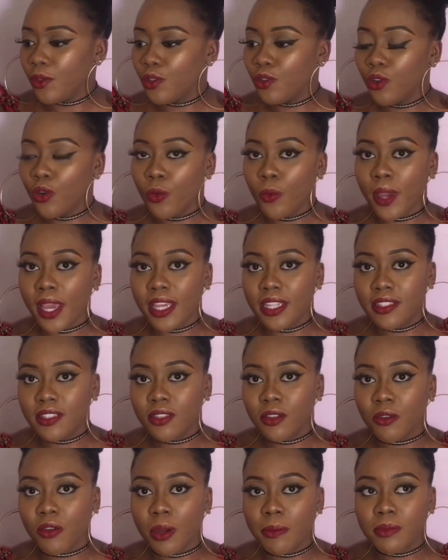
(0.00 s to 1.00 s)
you know, where
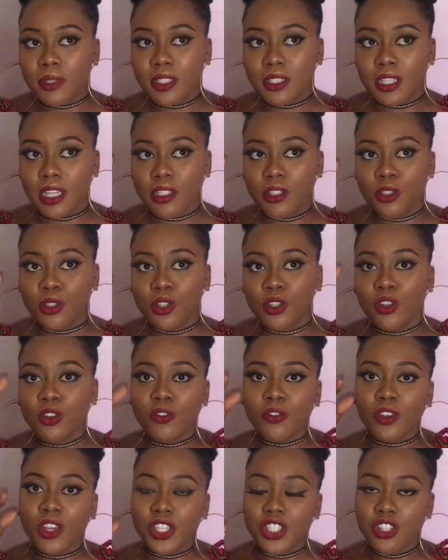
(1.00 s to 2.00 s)
Instagram sends you
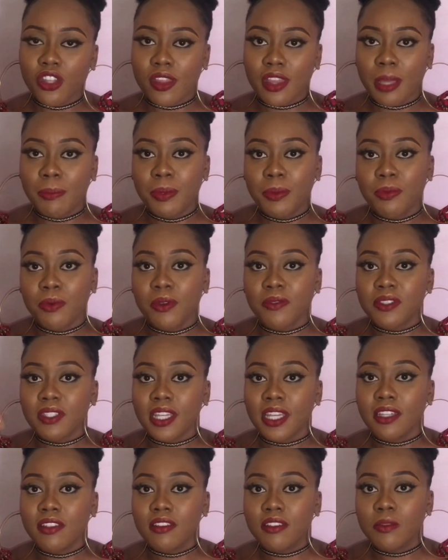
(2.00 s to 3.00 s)
notification that
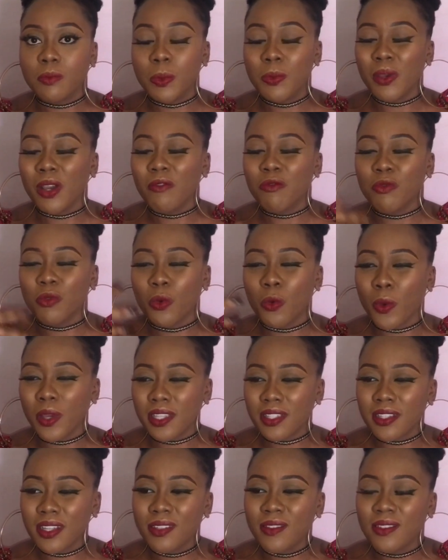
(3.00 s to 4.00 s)
people have
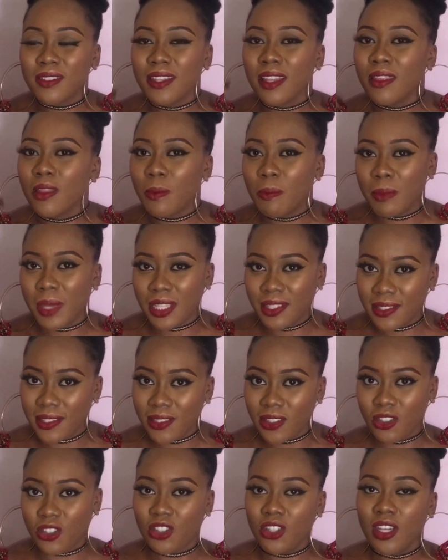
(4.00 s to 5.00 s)
requested to send a
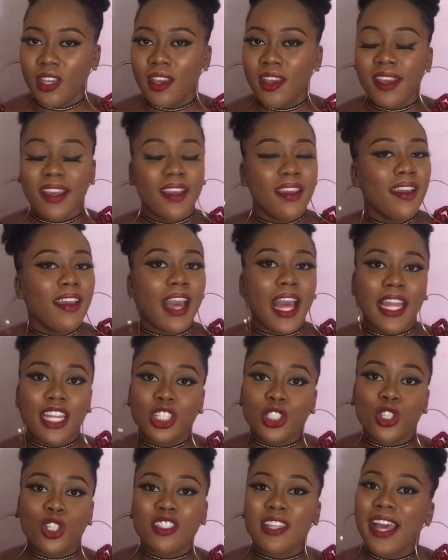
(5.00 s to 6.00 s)
message, and
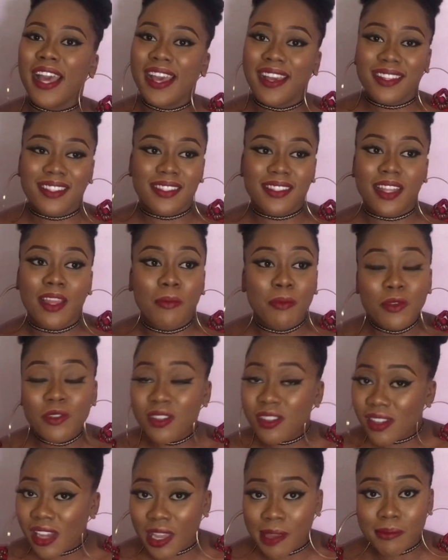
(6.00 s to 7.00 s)
it just hangs there.
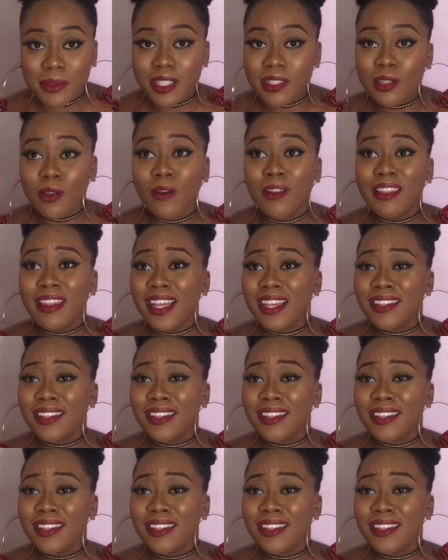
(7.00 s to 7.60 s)
Most times I